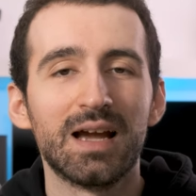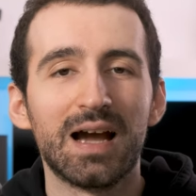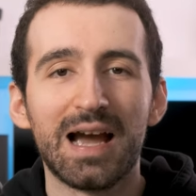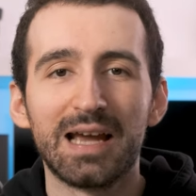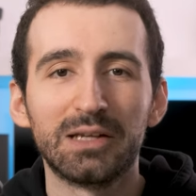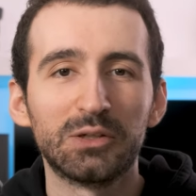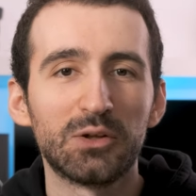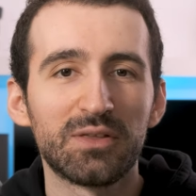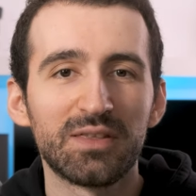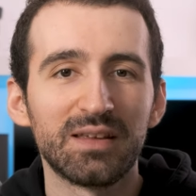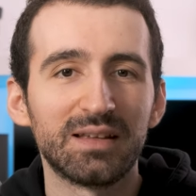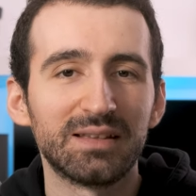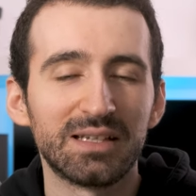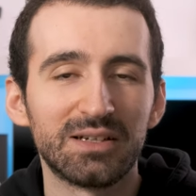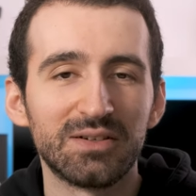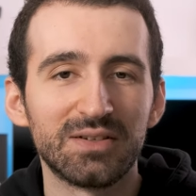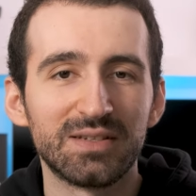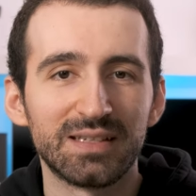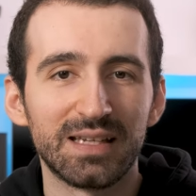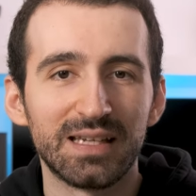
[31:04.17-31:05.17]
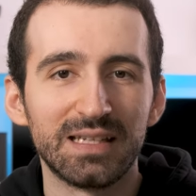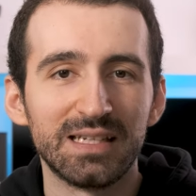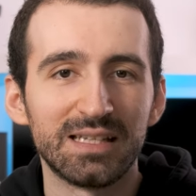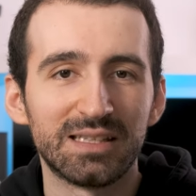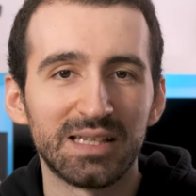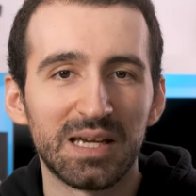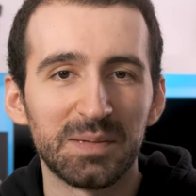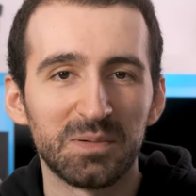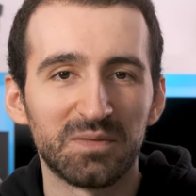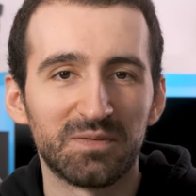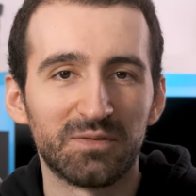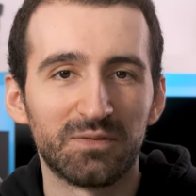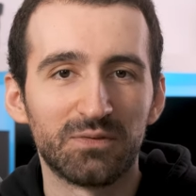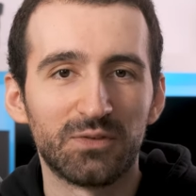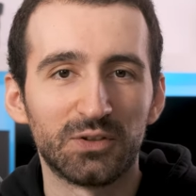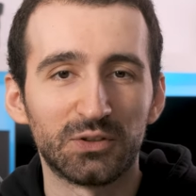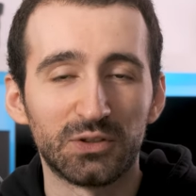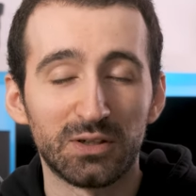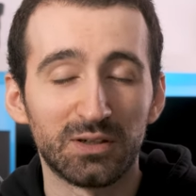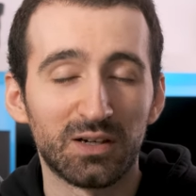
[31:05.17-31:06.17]
I don't think there is any type of
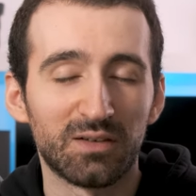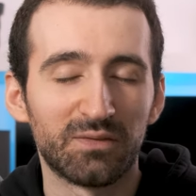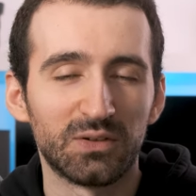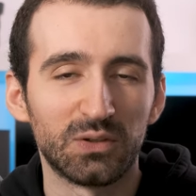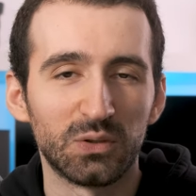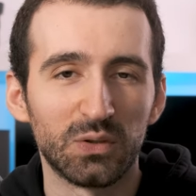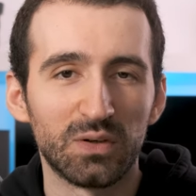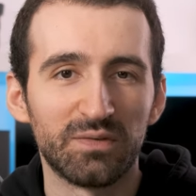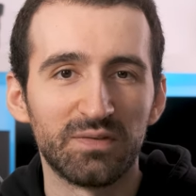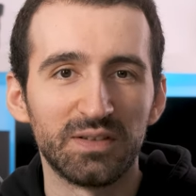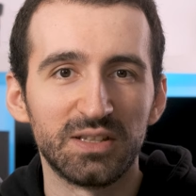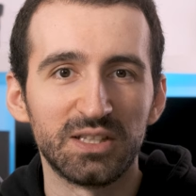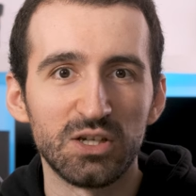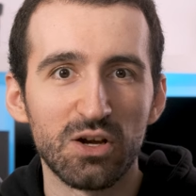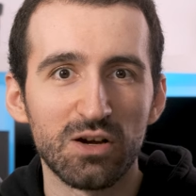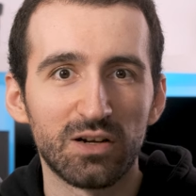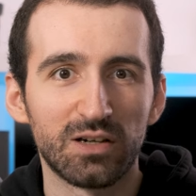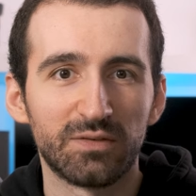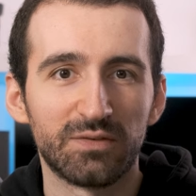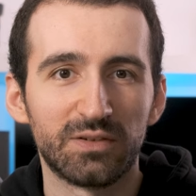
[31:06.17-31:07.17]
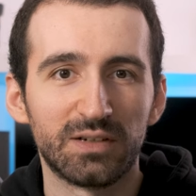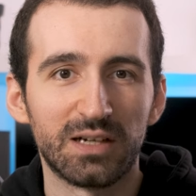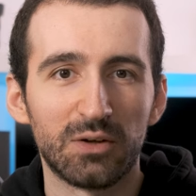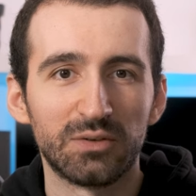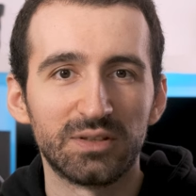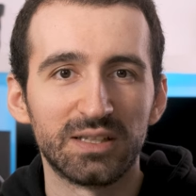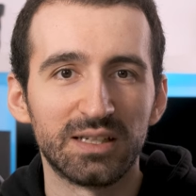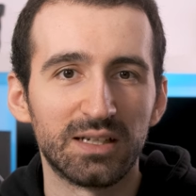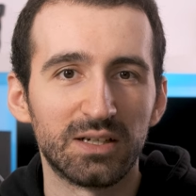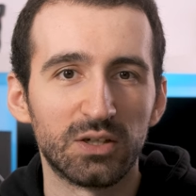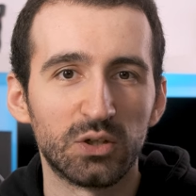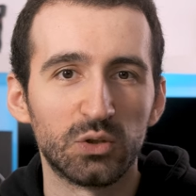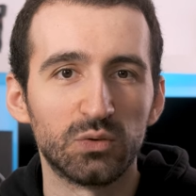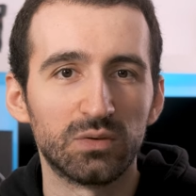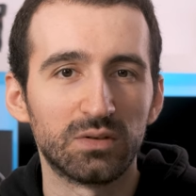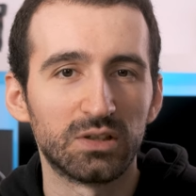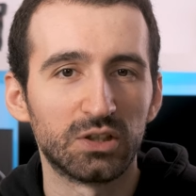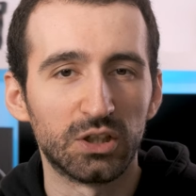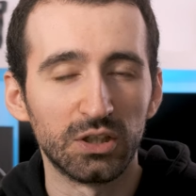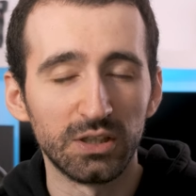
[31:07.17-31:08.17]
photographer or videographer out there
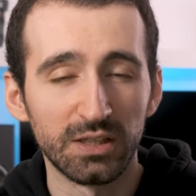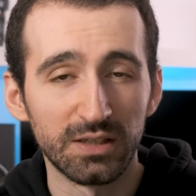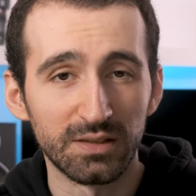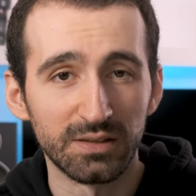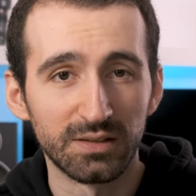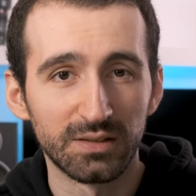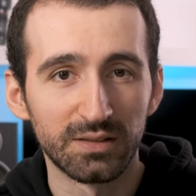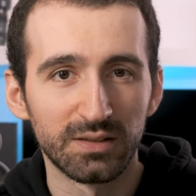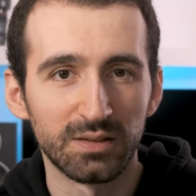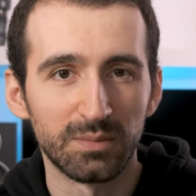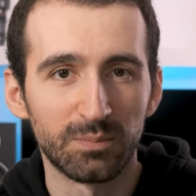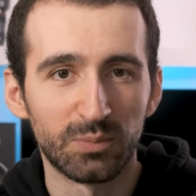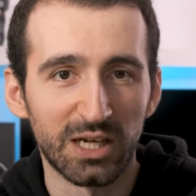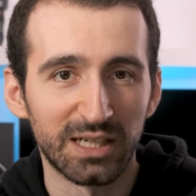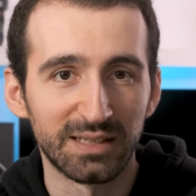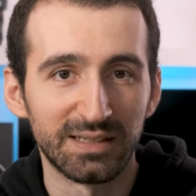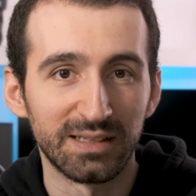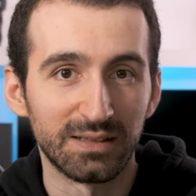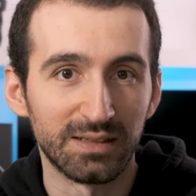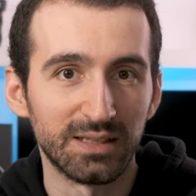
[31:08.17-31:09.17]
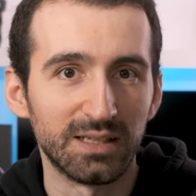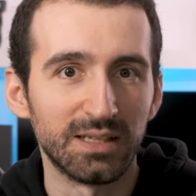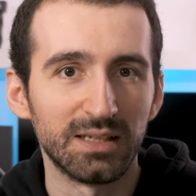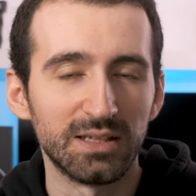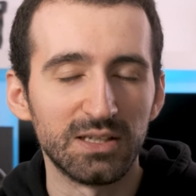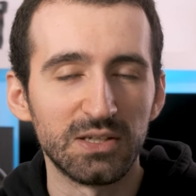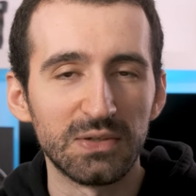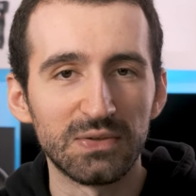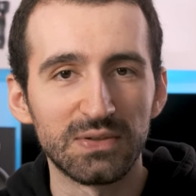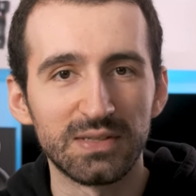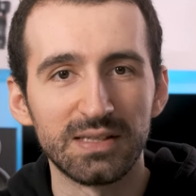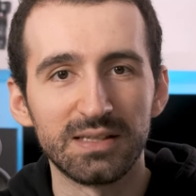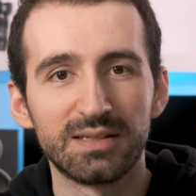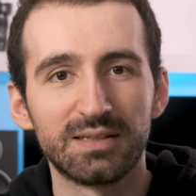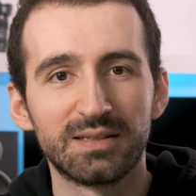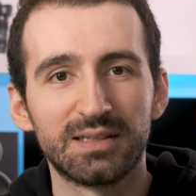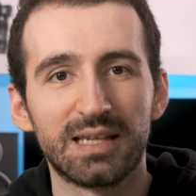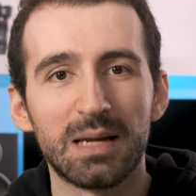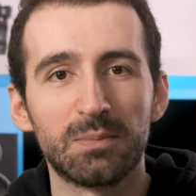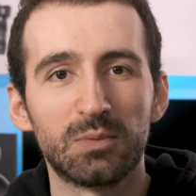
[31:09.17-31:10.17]
who couldn't practically use
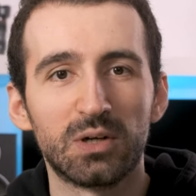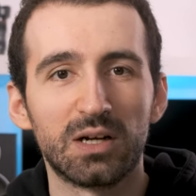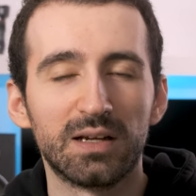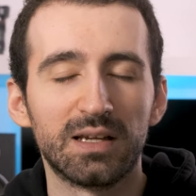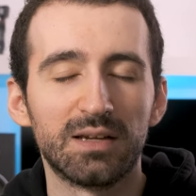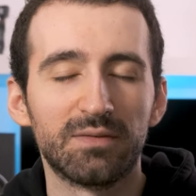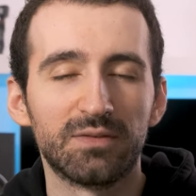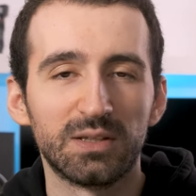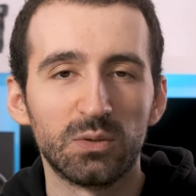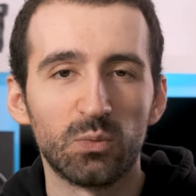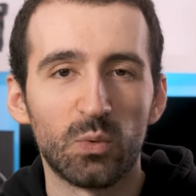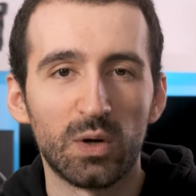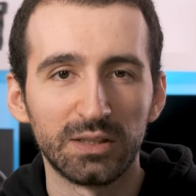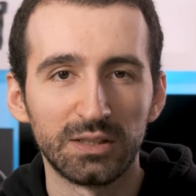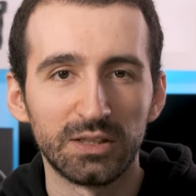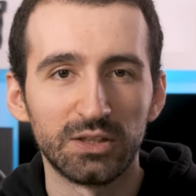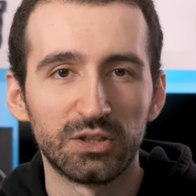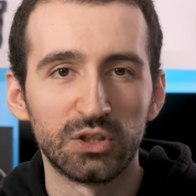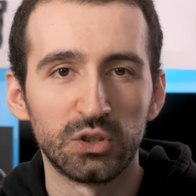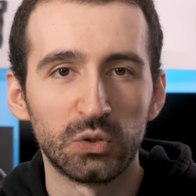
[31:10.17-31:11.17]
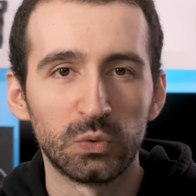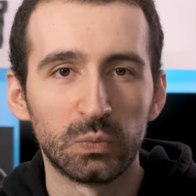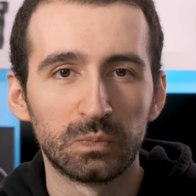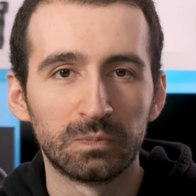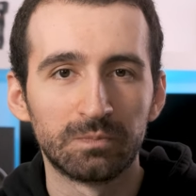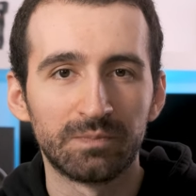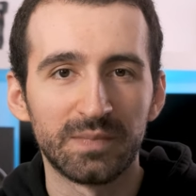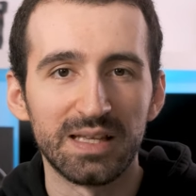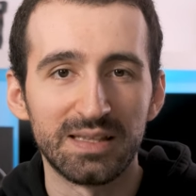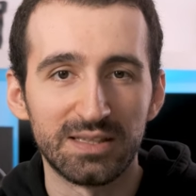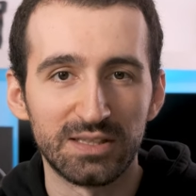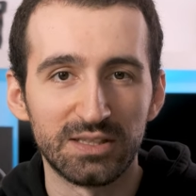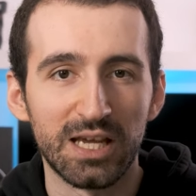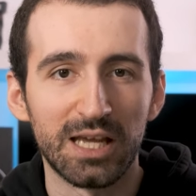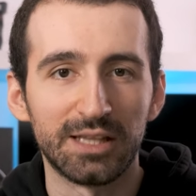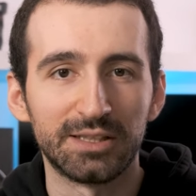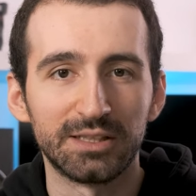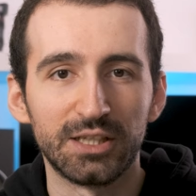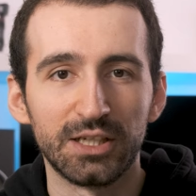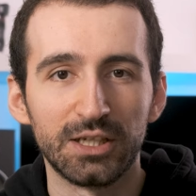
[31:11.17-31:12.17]
this camera if he wanted to it's
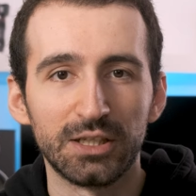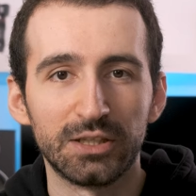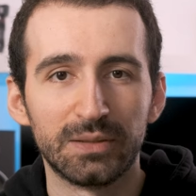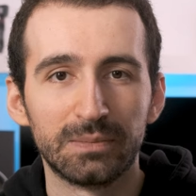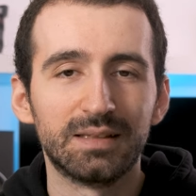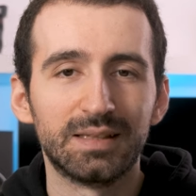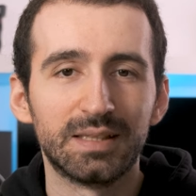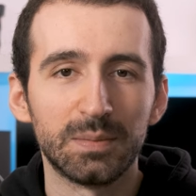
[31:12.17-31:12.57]
that good.